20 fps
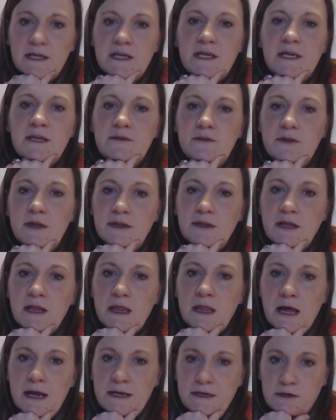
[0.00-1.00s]
than the
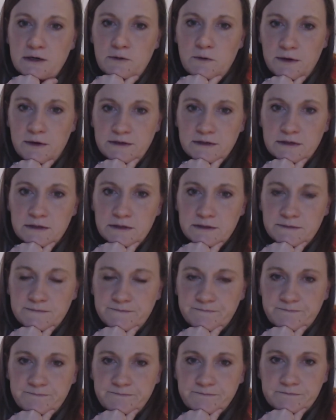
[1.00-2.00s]
lighter ones.
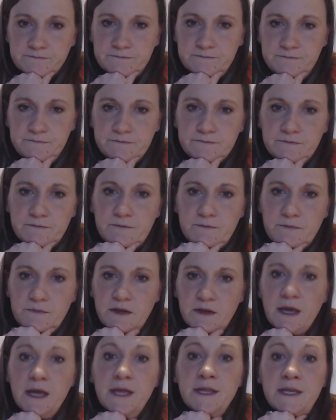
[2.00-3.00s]

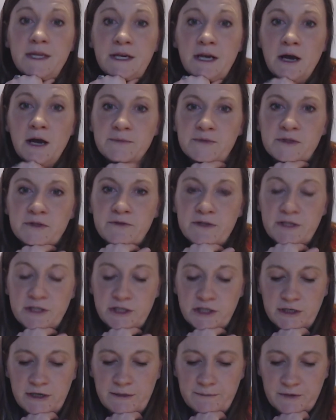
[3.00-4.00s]
And then
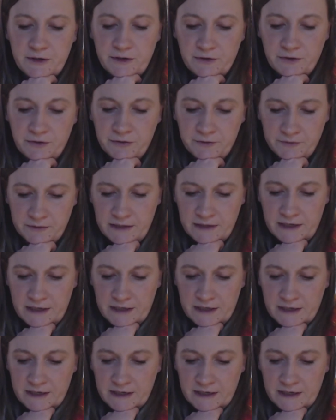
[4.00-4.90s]
observation number three